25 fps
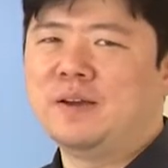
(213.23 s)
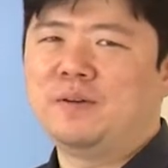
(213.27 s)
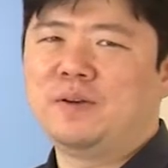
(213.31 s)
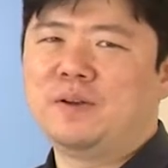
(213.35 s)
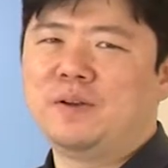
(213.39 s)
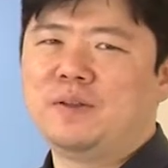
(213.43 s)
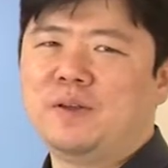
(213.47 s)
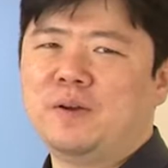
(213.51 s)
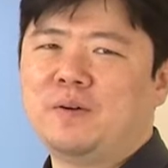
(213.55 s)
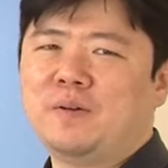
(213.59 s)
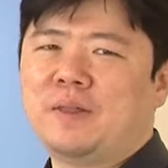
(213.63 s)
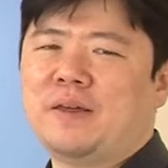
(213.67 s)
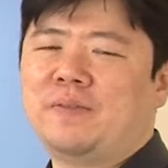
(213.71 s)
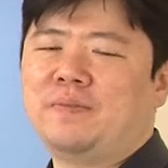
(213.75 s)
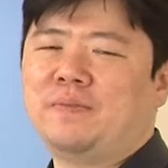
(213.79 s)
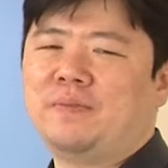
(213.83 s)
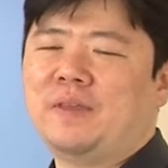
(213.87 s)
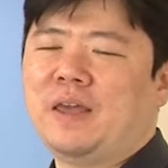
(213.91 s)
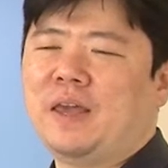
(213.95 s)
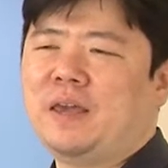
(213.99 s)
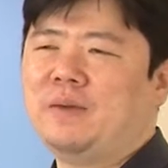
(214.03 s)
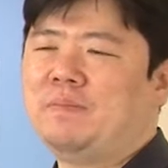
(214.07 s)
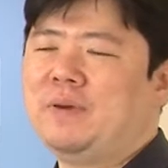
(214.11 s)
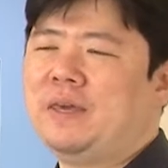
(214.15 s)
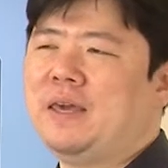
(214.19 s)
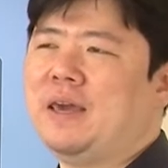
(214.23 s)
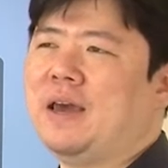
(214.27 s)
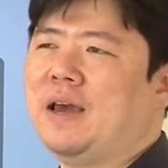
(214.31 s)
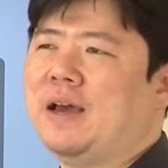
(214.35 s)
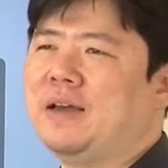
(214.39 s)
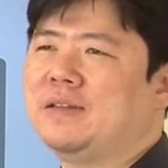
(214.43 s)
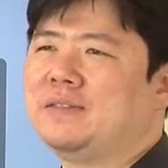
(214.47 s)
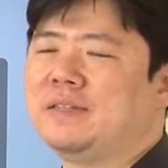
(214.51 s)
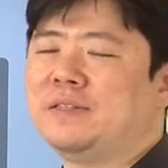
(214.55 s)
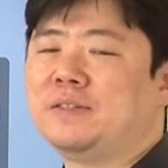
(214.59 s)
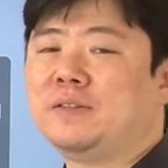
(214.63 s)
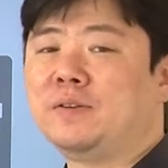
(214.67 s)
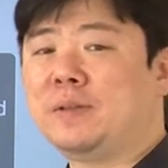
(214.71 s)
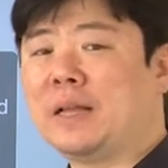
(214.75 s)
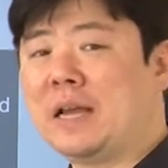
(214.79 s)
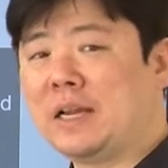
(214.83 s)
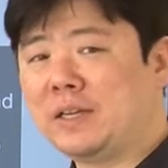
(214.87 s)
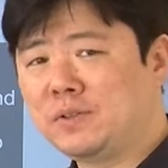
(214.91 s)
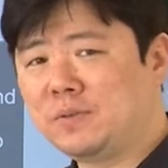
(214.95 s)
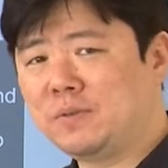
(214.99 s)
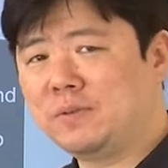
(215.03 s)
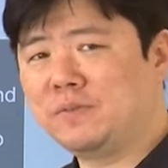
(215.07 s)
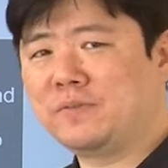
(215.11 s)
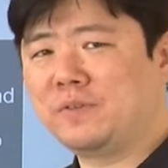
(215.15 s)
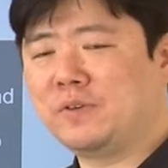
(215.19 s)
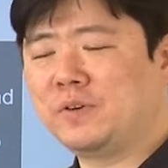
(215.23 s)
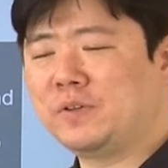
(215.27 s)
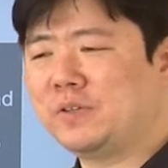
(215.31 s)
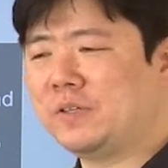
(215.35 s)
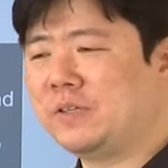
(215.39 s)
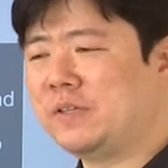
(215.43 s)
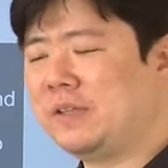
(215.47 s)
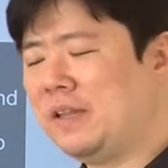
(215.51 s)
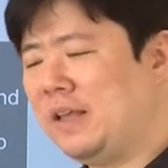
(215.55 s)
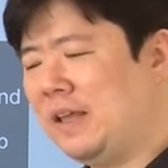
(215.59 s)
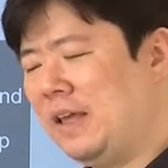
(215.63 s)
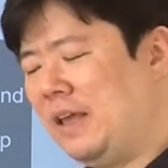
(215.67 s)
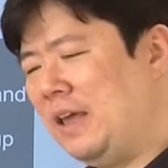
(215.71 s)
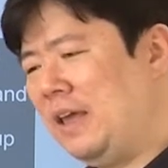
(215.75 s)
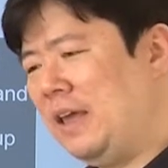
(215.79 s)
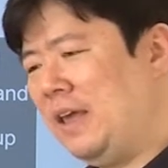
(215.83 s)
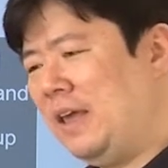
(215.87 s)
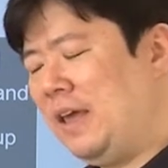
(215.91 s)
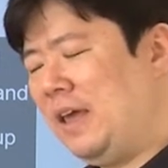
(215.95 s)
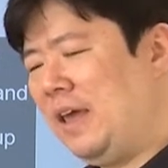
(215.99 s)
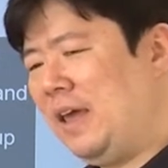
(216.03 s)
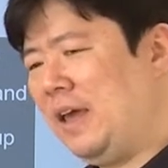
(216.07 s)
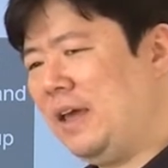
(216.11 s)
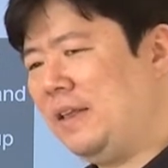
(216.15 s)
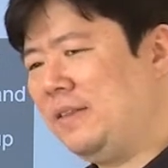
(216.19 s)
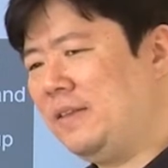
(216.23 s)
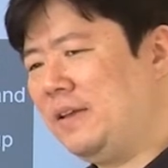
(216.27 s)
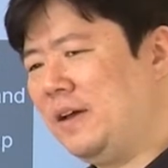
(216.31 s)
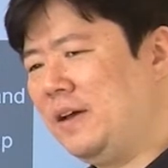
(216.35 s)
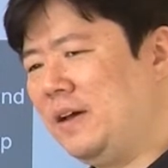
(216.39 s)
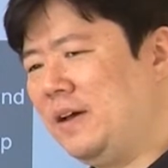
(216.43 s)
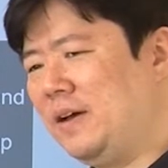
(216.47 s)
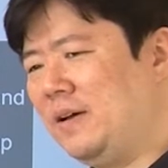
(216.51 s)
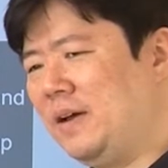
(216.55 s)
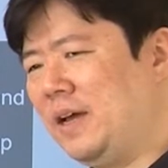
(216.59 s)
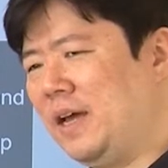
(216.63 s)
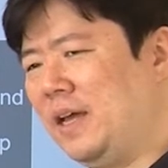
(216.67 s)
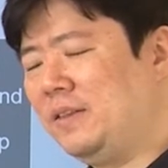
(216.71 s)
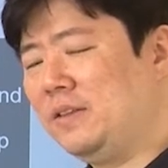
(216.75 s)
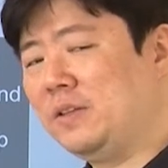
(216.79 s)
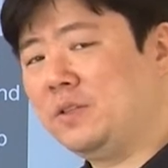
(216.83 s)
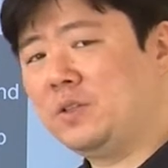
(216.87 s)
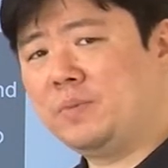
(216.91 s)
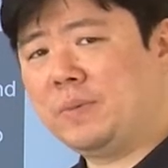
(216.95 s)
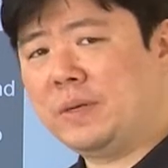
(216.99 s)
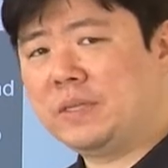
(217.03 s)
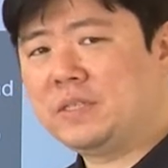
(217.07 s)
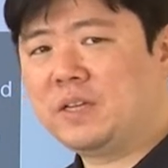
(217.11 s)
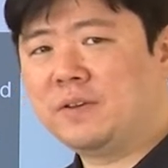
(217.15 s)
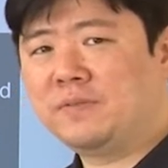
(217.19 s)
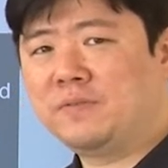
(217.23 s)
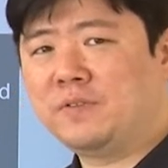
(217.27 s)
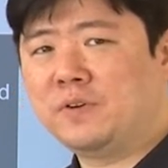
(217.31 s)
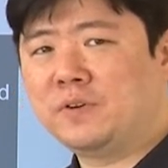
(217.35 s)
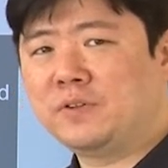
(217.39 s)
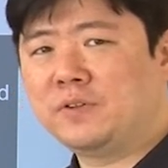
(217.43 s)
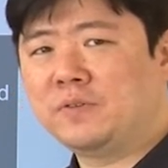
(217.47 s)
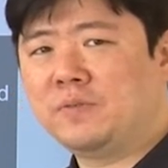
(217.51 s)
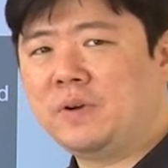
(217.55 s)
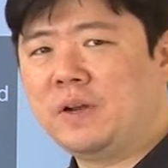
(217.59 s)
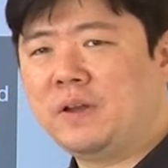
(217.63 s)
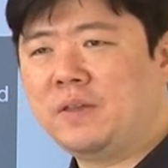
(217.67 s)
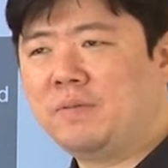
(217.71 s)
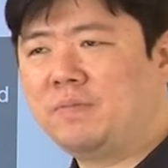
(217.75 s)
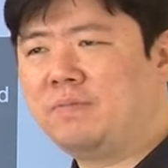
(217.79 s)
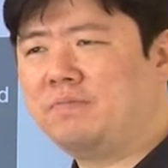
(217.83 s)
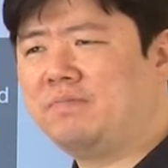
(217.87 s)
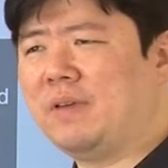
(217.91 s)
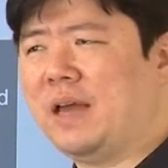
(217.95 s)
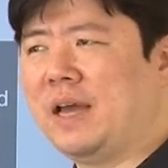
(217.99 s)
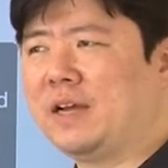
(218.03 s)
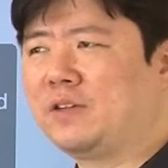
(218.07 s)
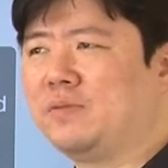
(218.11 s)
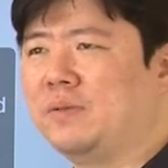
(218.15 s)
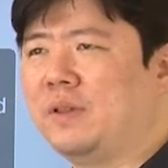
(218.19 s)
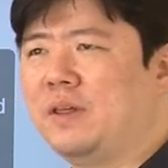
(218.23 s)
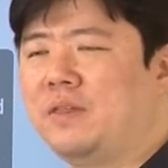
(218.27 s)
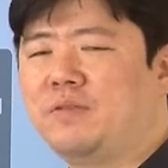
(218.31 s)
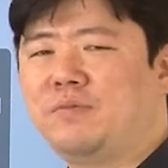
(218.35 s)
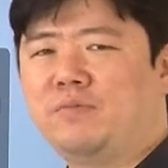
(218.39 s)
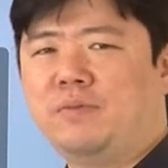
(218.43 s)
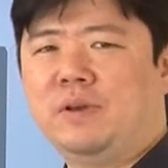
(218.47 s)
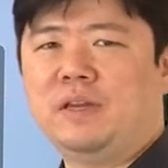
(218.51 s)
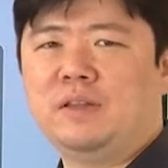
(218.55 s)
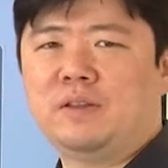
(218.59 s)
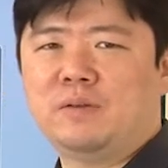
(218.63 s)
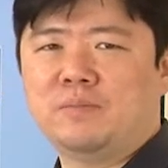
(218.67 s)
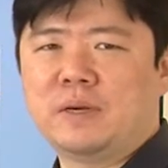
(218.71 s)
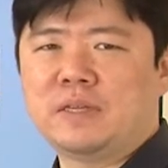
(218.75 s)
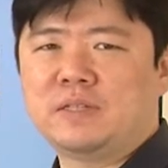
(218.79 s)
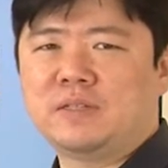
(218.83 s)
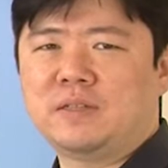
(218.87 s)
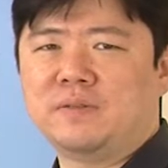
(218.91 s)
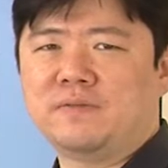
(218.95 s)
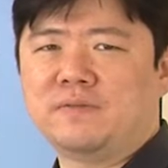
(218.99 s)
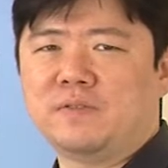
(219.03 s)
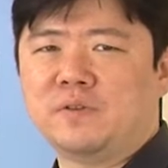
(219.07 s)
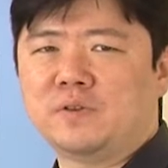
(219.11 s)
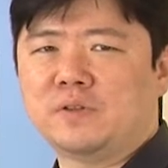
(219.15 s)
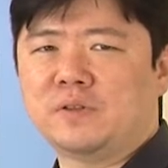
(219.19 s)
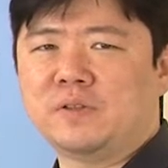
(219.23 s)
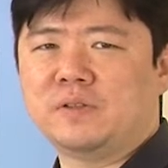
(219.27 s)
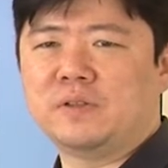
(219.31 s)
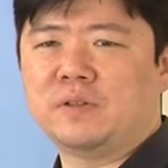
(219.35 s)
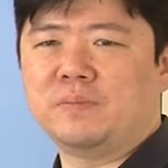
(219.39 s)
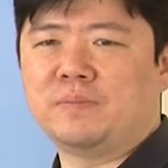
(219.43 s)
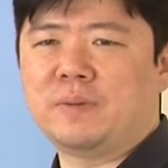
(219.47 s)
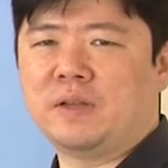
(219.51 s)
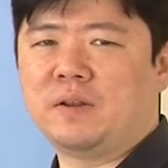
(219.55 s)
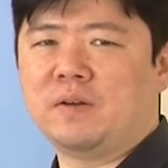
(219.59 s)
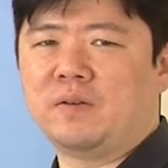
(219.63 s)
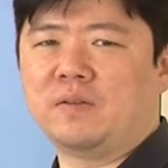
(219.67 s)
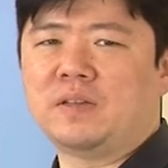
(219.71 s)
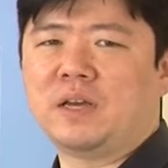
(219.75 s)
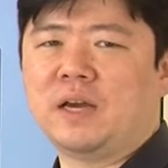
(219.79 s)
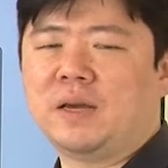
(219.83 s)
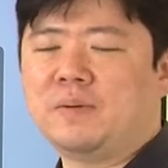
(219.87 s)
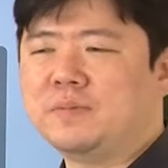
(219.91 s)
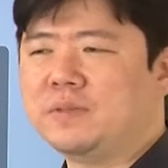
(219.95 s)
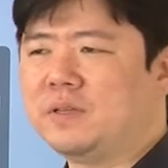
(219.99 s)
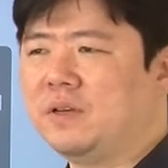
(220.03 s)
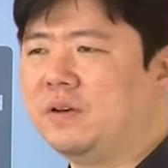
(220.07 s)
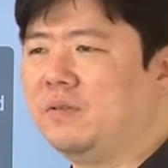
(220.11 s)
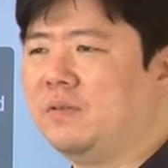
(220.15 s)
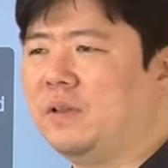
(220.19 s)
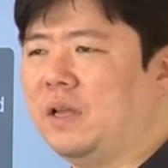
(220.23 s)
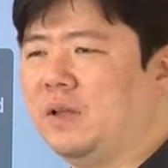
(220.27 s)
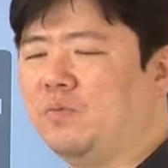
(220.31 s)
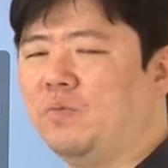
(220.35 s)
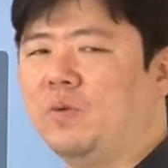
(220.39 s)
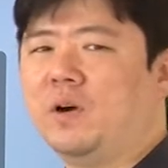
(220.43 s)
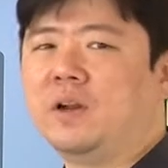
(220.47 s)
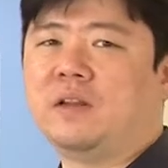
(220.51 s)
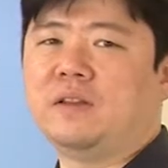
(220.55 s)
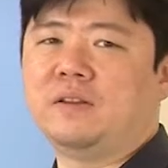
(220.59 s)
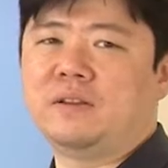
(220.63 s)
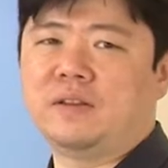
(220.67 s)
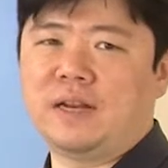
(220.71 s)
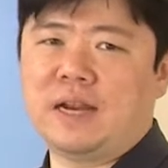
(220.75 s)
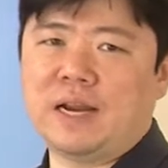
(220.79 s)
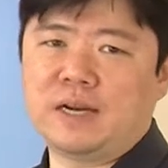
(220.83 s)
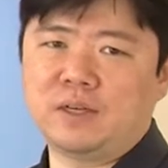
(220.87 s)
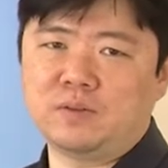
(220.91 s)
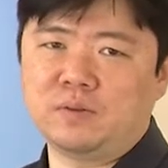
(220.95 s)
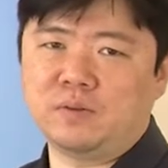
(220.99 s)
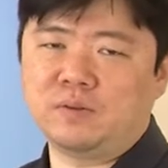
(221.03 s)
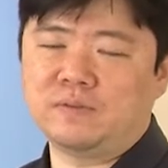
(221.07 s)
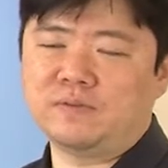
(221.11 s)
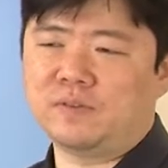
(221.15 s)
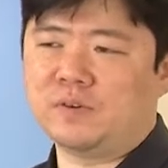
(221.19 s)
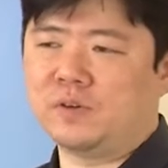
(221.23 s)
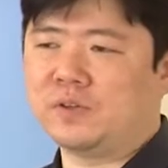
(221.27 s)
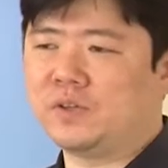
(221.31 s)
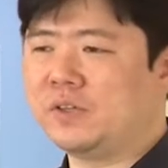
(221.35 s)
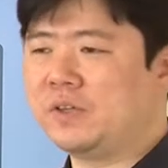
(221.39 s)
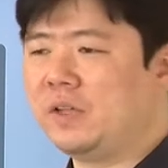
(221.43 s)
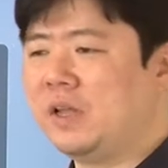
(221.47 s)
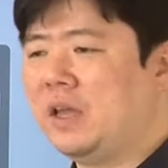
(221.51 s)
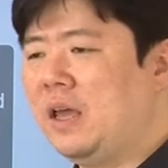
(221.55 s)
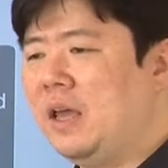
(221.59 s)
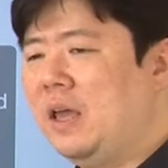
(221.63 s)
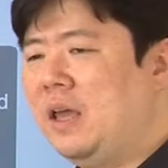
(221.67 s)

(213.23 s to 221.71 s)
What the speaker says: You know that AP has international version and the domestic version, right? Actually, 3 domestic versions depending on time zone and 1 international version.